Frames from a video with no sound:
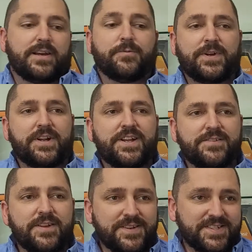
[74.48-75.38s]
We got any of
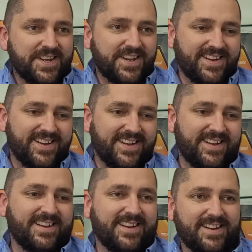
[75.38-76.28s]
those? We
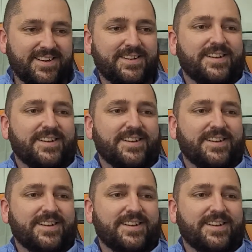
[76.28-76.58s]
do.